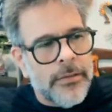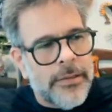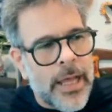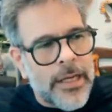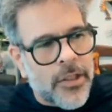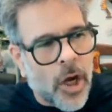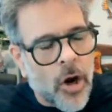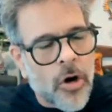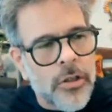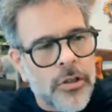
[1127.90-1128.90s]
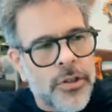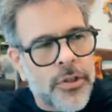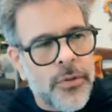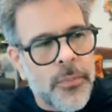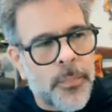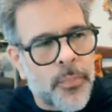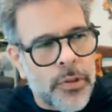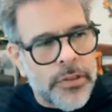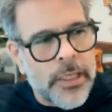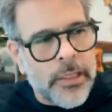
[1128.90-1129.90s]
that it's hard to
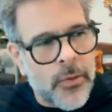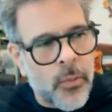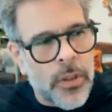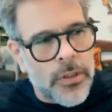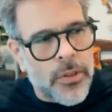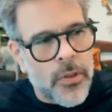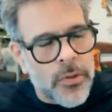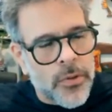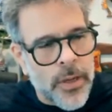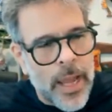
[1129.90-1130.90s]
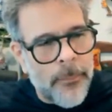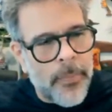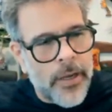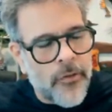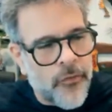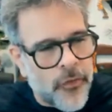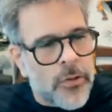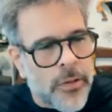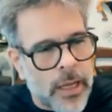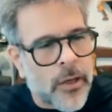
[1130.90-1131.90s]
predict what is going to happen. And
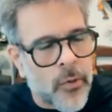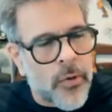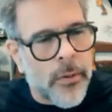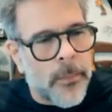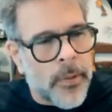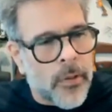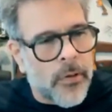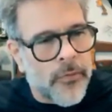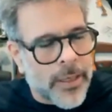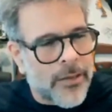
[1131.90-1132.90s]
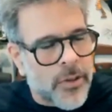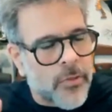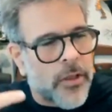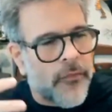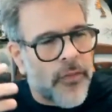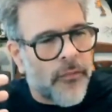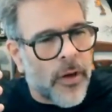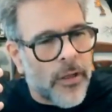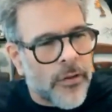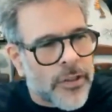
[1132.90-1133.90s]
feels like we're in the middle of so the
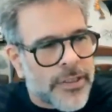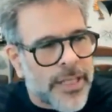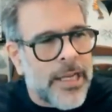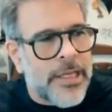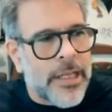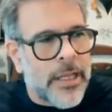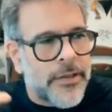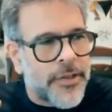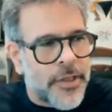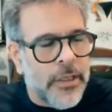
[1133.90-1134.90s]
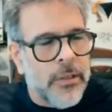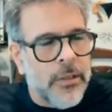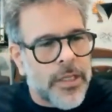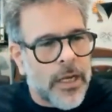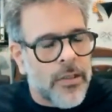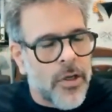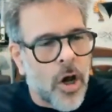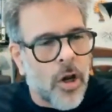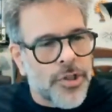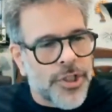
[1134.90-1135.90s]
understanding and dealing with
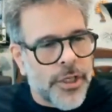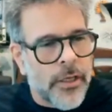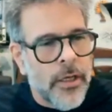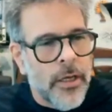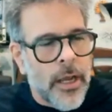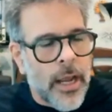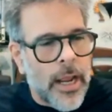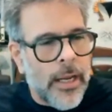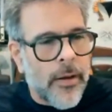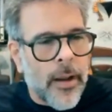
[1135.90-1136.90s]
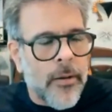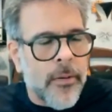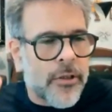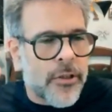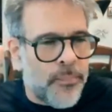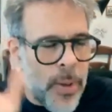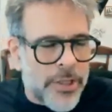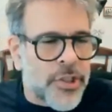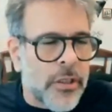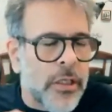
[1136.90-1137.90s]
technology and
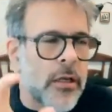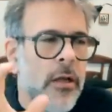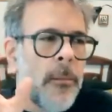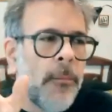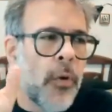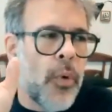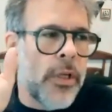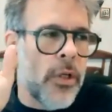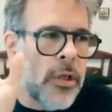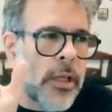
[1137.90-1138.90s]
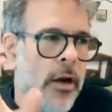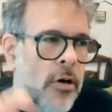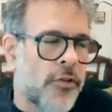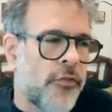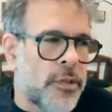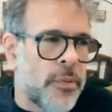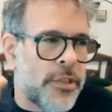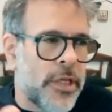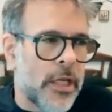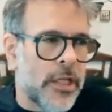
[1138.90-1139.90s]
especially when you look at artificial
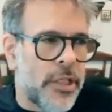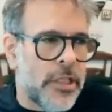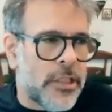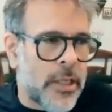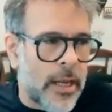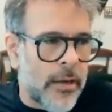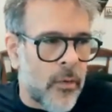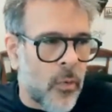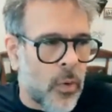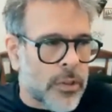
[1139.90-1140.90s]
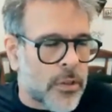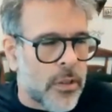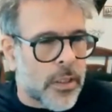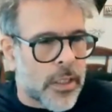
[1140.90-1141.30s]
intelligence and what's going